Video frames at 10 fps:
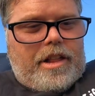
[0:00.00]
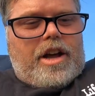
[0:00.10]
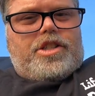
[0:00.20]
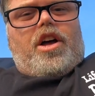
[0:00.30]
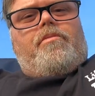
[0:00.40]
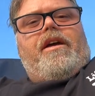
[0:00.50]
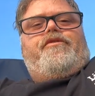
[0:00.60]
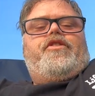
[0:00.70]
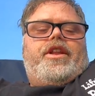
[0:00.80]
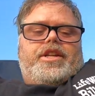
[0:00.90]
I lost all my
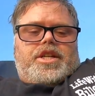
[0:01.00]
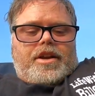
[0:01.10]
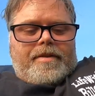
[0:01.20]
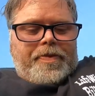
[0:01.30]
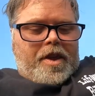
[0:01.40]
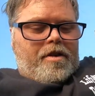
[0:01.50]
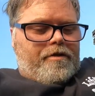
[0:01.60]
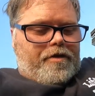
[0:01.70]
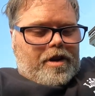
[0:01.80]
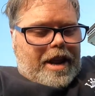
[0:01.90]
footage
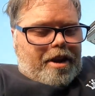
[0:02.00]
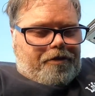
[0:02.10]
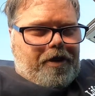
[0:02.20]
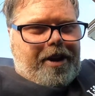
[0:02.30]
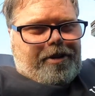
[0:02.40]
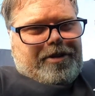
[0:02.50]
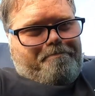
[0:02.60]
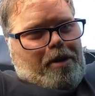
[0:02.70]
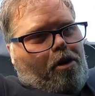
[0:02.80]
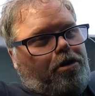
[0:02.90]
for Lake Freighters
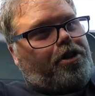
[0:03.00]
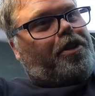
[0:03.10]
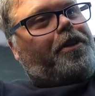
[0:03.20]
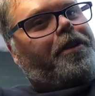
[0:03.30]
and Boats.